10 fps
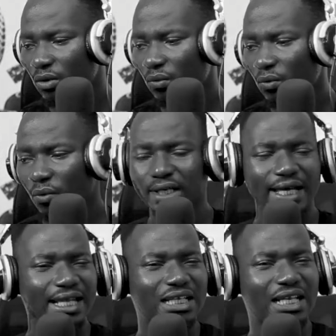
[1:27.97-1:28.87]
When
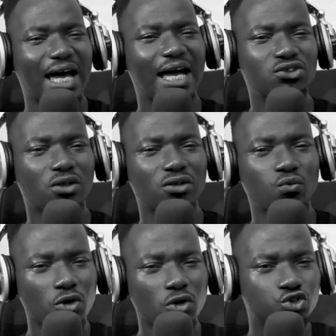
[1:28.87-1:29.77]
a lion
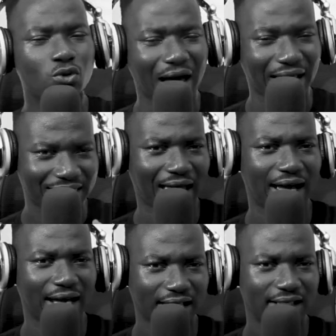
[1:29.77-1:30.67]
wants to
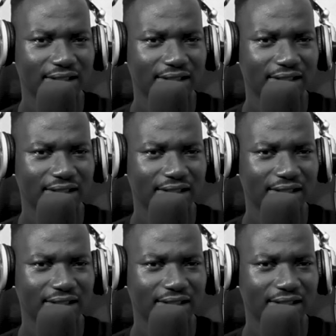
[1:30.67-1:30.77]
attack,